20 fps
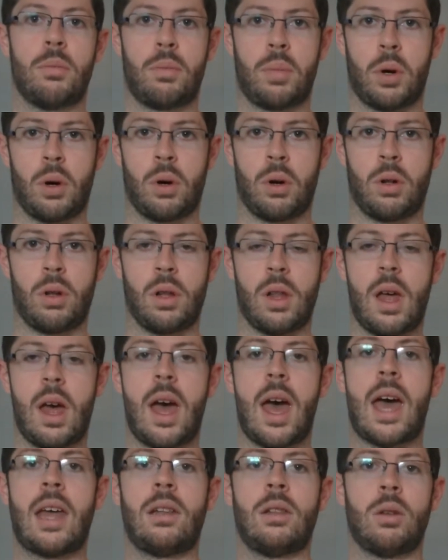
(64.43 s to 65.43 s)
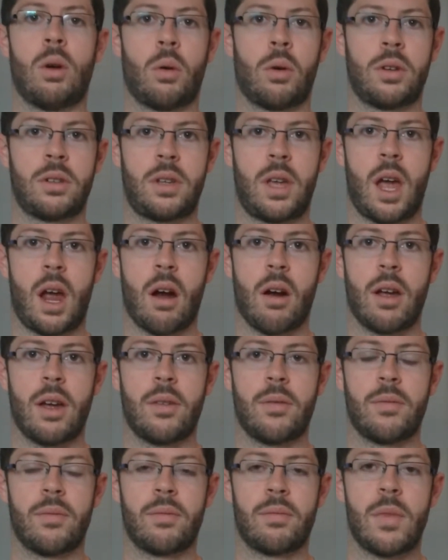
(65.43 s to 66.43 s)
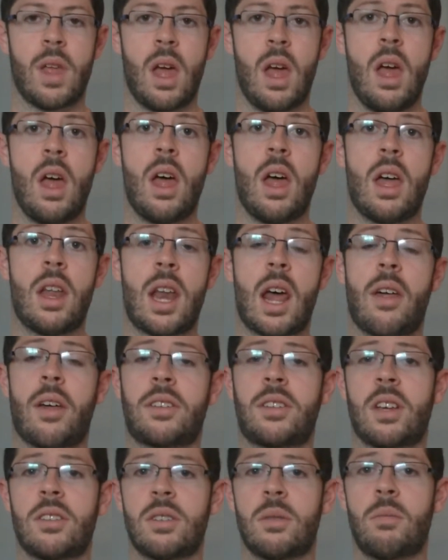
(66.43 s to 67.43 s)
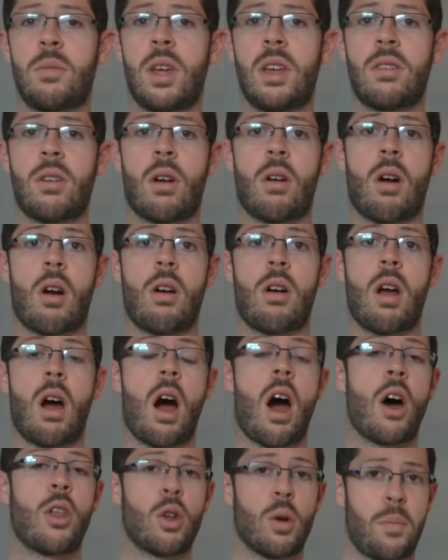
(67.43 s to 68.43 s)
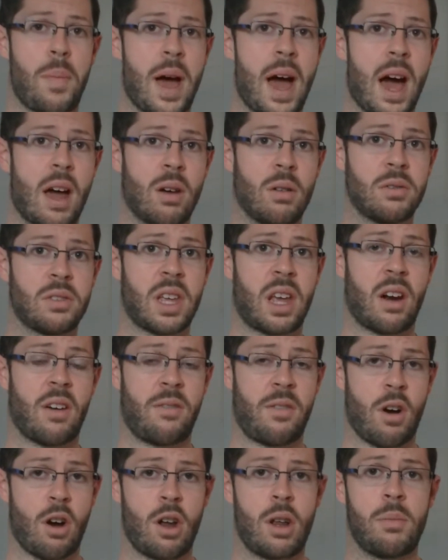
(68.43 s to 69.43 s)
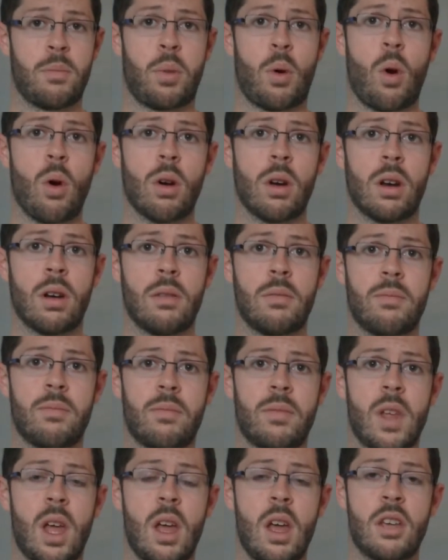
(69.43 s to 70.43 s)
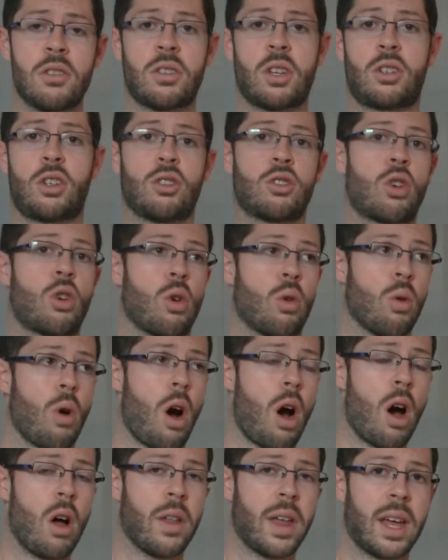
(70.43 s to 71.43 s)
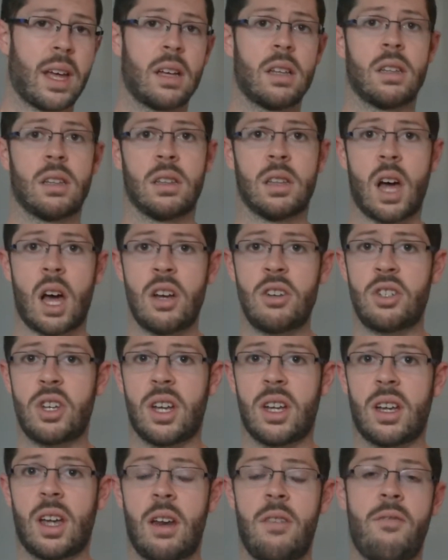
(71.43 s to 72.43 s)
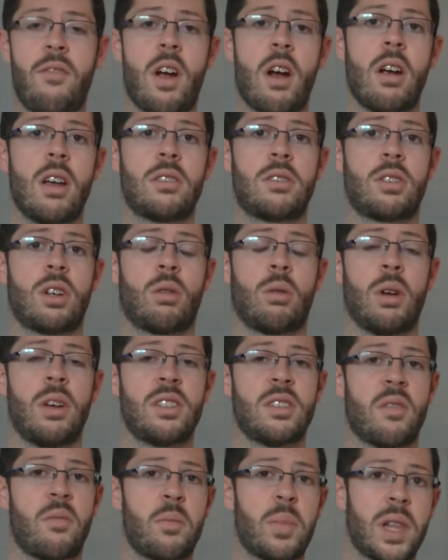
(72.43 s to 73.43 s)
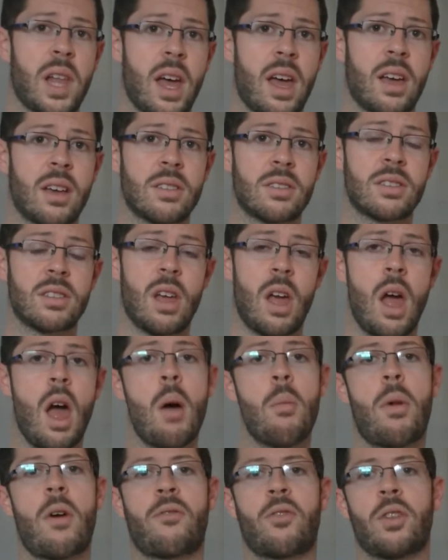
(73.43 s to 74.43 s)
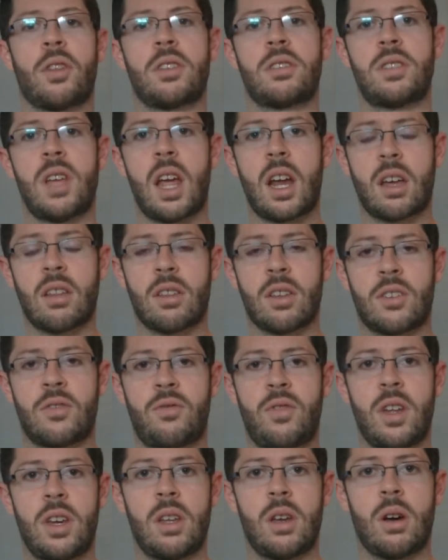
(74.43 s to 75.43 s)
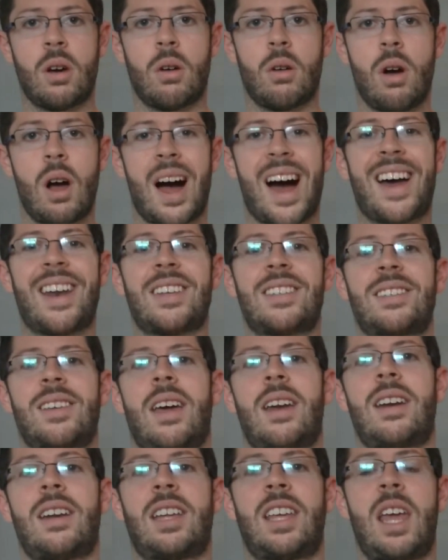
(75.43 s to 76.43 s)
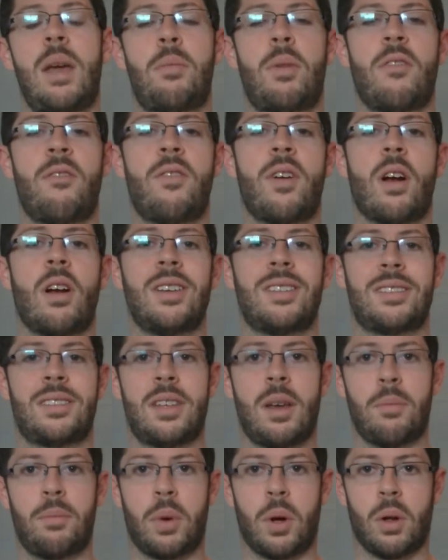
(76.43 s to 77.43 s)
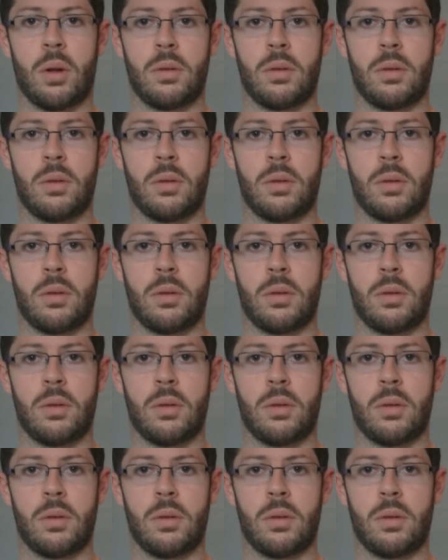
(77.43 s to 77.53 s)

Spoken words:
pull, and loaded carry. Now it doesn't mean there aren't other patterns that are very important, such as crawling, lunging, and various degrees of planks, but for the sake of this video, I decided to keep it very simple.